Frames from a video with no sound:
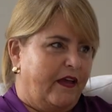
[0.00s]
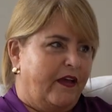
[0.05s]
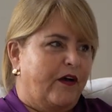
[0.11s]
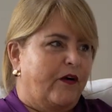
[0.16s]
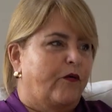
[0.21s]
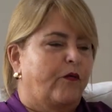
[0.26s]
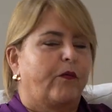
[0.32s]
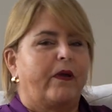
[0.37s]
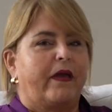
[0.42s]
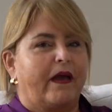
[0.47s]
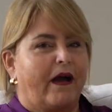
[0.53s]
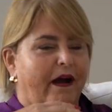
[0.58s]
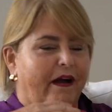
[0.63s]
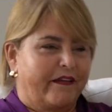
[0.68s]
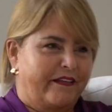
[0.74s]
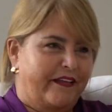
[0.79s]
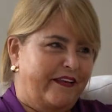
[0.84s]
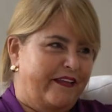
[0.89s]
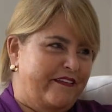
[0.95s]
Right. We
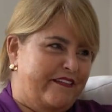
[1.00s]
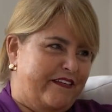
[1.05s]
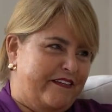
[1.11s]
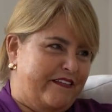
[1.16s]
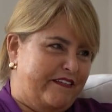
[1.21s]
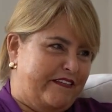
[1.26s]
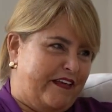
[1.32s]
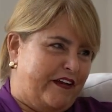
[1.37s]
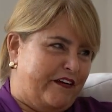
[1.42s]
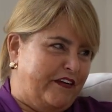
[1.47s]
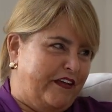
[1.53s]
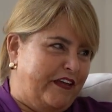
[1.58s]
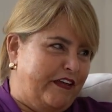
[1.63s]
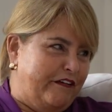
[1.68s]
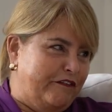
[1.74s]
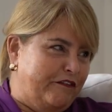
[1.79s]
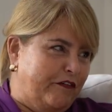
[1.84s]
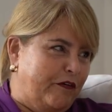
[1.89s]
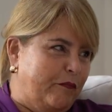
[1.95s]
are the necessary
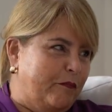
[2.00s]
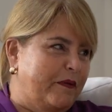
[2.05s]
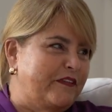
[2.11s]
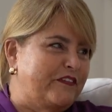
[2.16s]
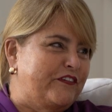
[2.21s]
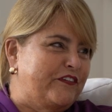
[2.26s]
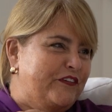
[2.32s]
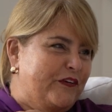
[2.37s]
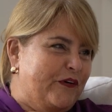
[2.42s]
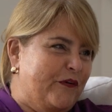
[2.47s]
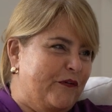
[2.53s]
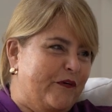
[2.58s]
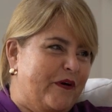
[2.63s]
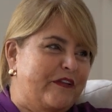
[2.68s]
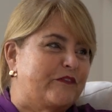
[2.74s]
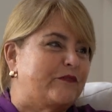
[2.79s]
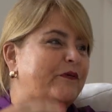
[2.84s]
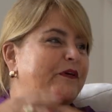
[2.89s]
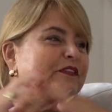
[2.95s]
evil, but you know
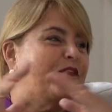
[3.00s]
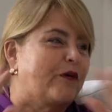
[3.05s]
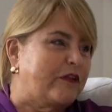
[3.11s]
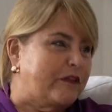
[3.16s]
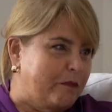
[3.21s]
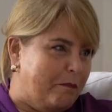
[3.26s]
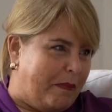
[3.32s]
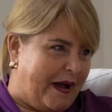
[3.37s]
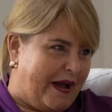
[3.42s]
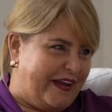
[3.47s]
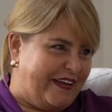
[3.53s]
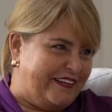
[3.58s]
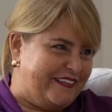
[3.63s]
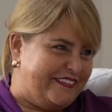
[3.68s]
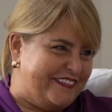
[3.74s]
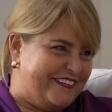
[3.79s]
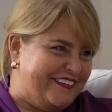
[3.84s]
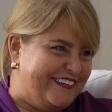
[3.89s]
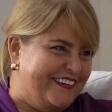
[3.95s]
what? We don't
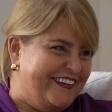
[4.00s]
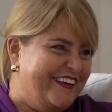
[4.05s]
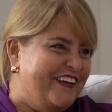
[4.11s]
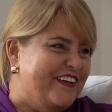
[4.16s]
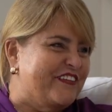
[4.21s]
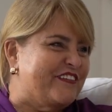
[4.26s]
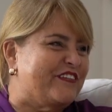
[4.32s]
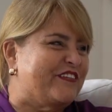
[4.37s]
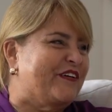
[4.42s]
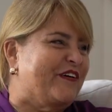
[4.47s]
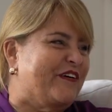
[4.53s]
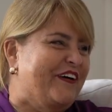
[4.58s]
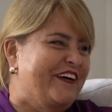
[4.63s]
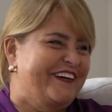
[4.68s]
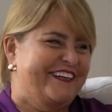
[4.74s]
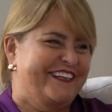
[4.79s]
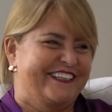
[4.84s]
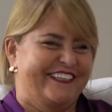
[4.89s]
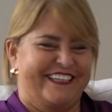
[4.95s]
bite
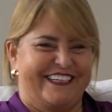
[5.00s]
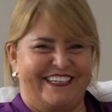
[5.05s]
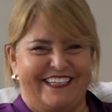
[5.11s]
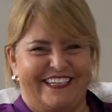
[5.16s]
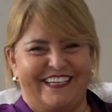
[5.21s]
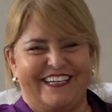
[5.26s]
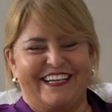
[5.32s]
absolutely.